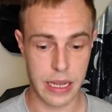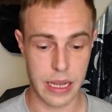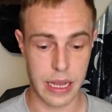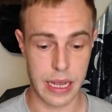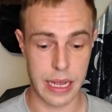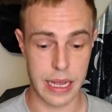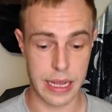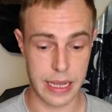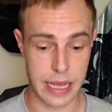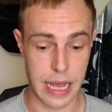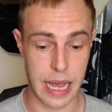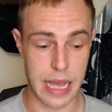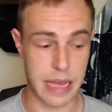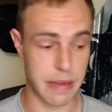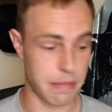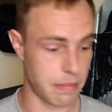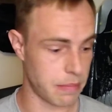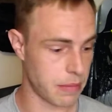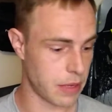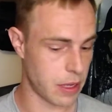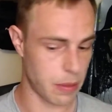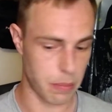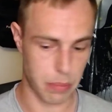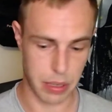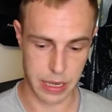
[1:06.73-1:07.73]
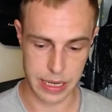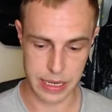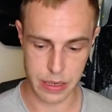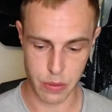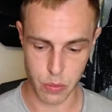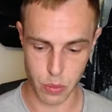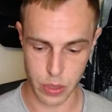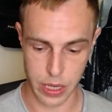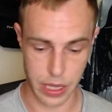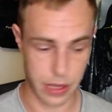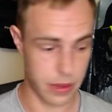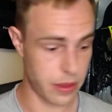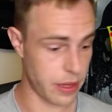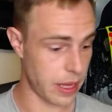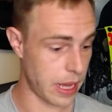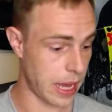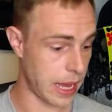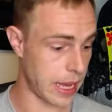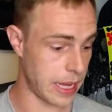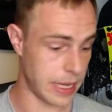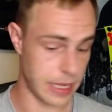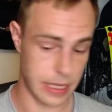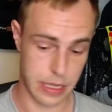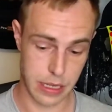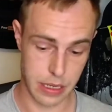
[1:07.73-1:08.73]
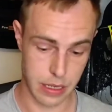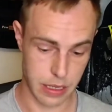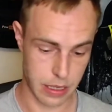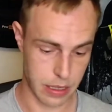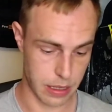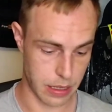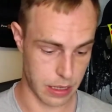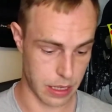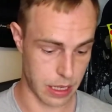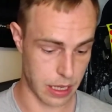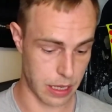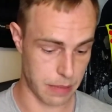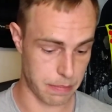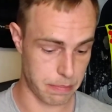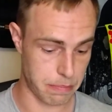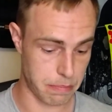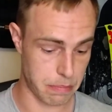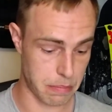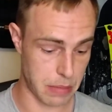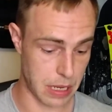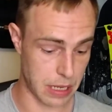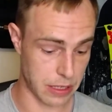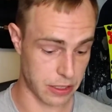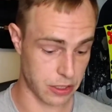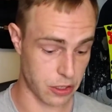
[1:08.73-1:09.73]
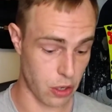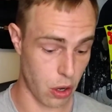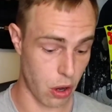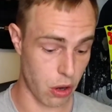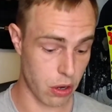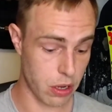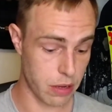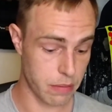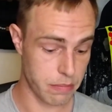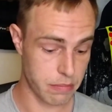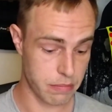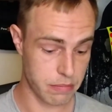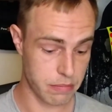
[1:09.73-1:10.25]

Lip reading: it came complete with a stock